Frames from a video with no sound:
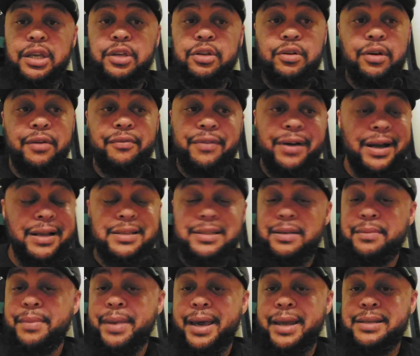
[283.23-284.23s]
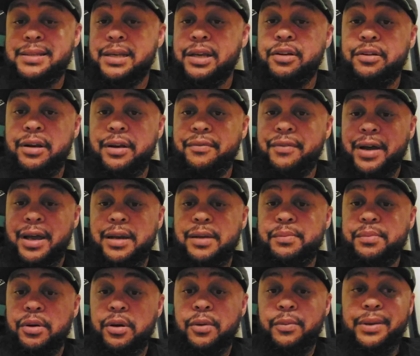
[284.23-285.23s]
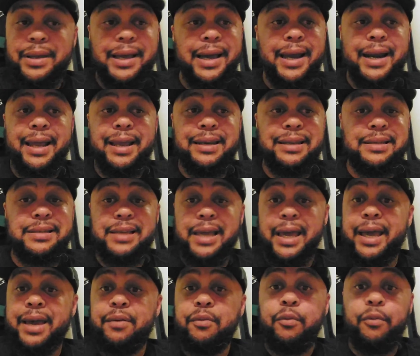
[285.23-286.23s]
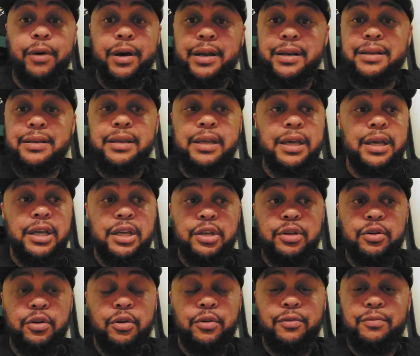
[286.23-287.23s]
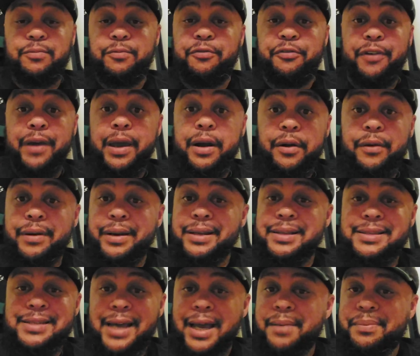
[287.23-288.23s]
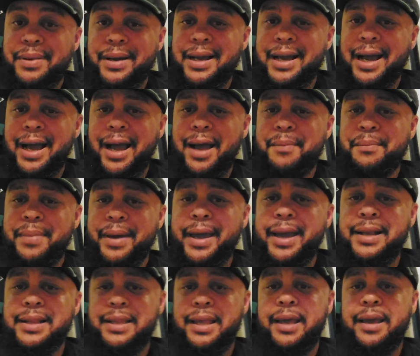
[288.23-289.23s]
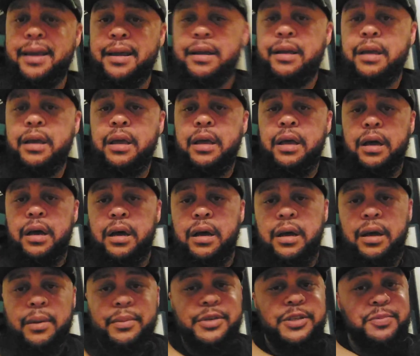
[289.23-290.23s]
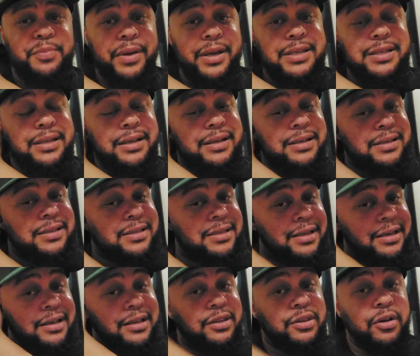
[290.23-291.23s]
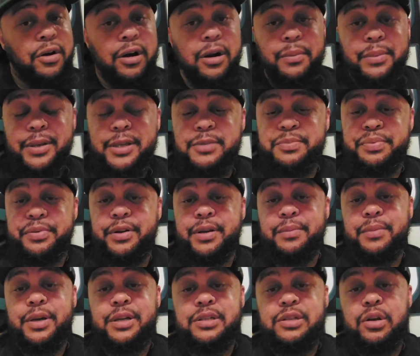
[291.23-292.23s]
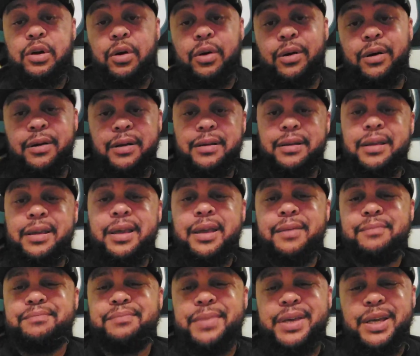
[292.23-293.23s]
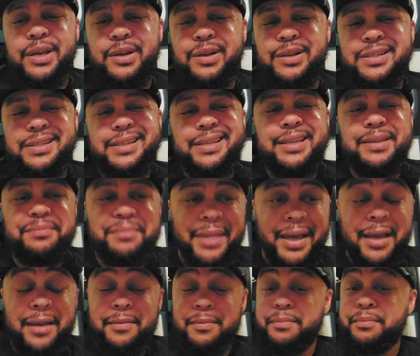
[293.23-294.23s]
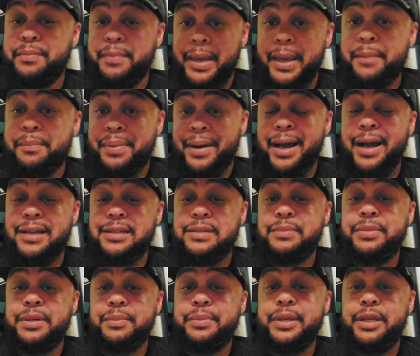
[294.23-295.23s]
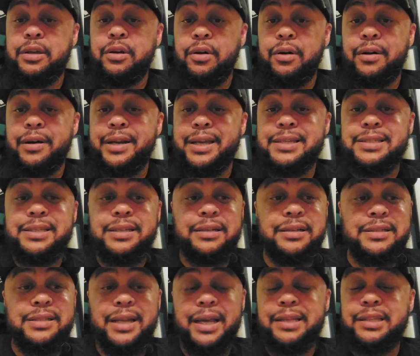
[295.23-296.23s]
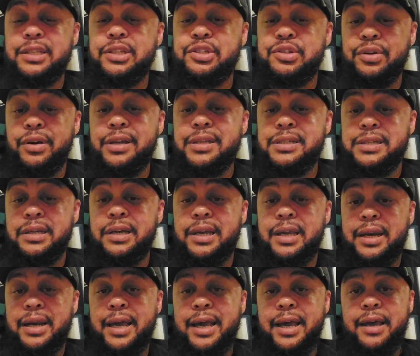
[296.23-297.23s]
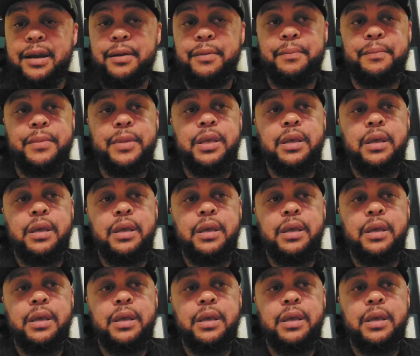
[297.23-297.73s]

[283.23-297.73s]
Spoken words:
you know, Avante Maddox, and Cravon LeBlanc. We got to at least add one, you know, veteran type of guy back there. Especially considering Darby is pretty much gone. Mills, he may possibly be gone as it looks like Detroit's looking at him.